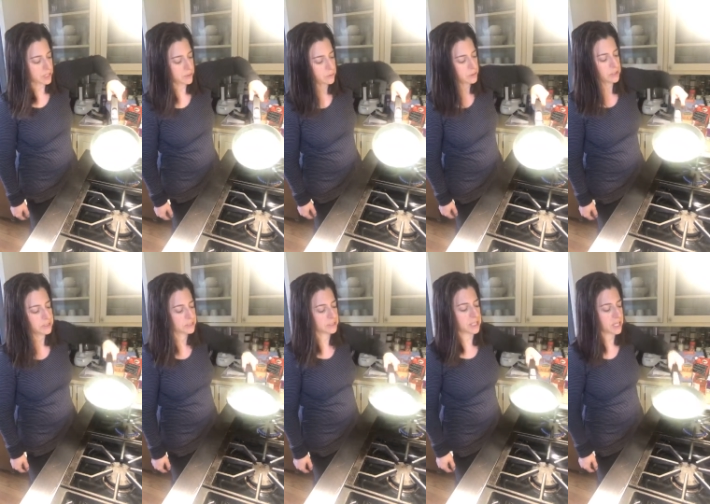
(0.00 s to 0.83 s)
I don't want it
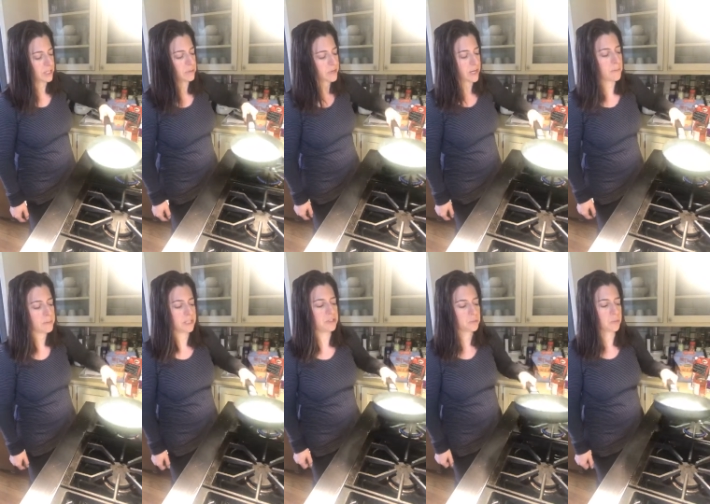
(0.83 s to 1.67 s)
to slide around, but
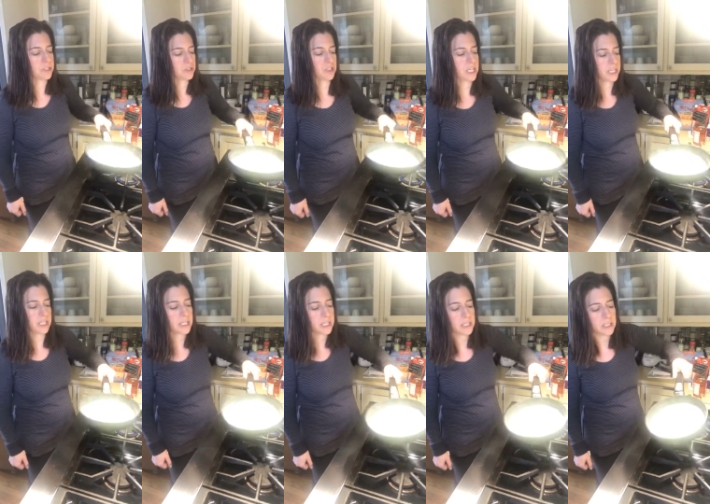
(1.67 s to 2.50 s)
I just want to shake
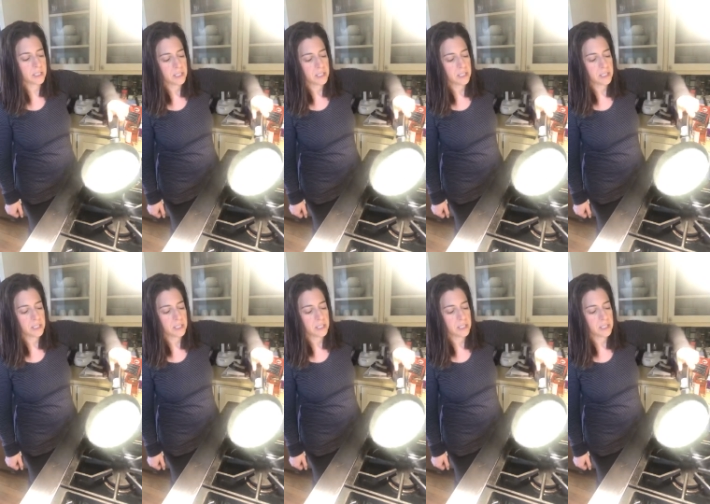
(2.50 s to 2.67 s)
it